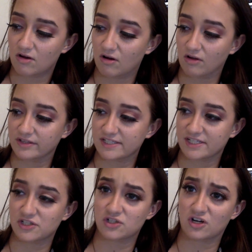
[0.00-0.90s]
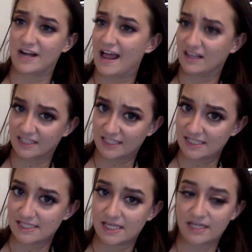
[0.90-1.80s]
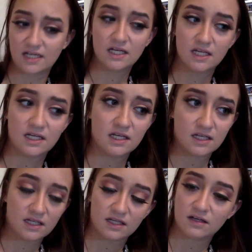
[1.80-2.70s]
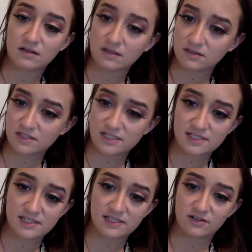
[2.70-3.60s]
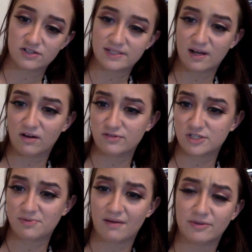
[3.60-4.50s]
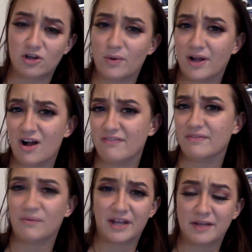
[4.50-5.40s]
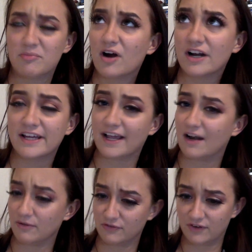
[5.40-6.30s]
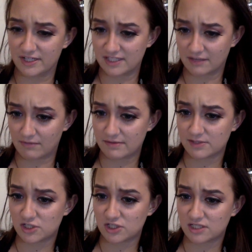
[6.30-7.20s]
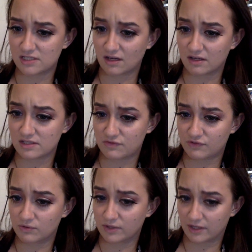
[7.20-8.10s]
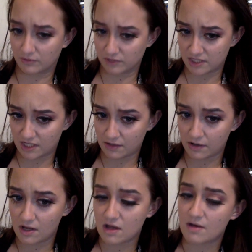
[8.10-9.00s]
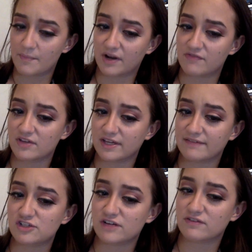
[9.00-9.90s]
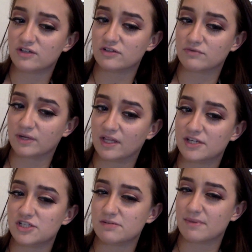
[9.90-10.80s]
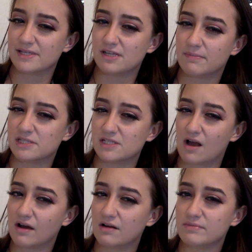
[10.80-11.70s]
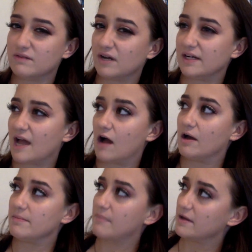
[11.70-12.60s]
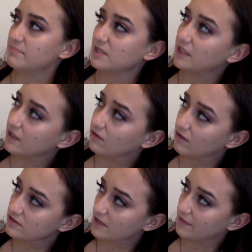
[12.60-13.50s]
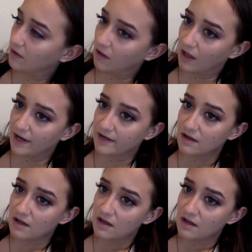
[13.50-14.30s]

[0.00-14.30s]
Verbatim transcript: all these externalities, like distancing herself. She's probably going off and what, like partying, hanging out with friends. Like maybe she does feel guilty, but I feel like if she ever does realize she messed up, it's not going to be right now. It might be later on down the line,